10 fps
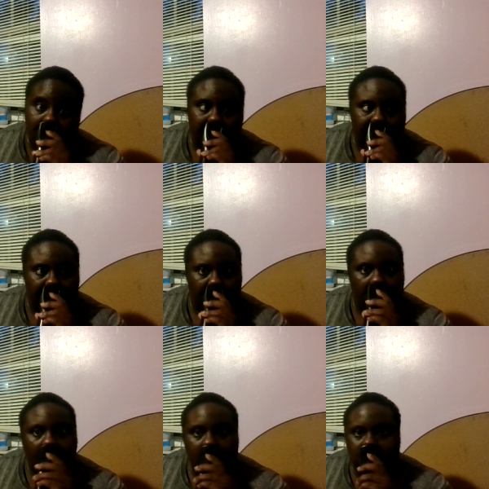my
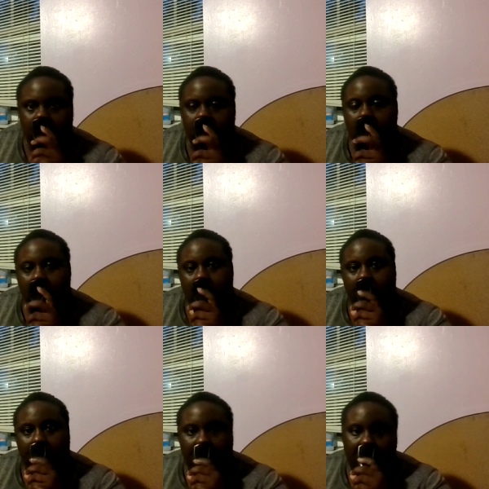mom's
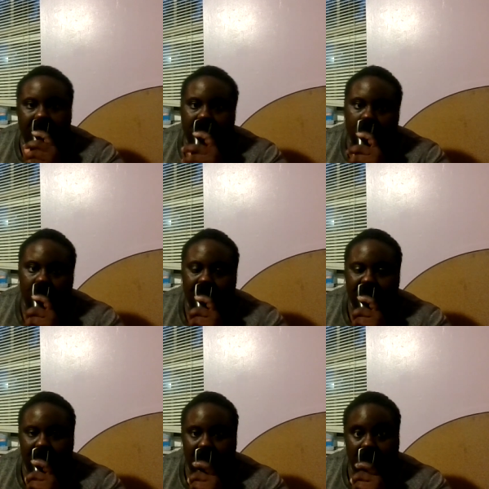my mom didn't know that
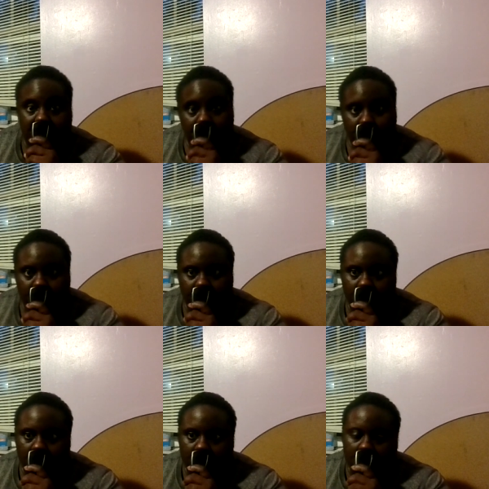she had a sister in
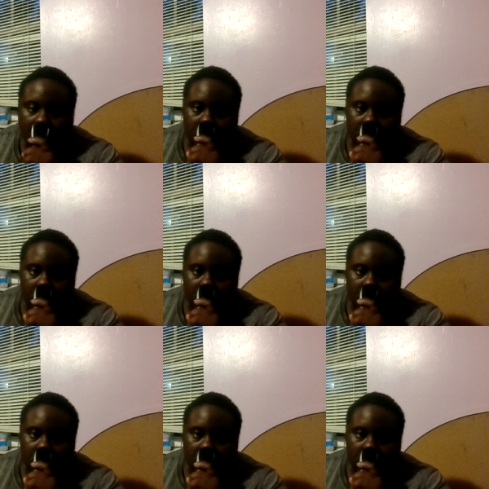Florida,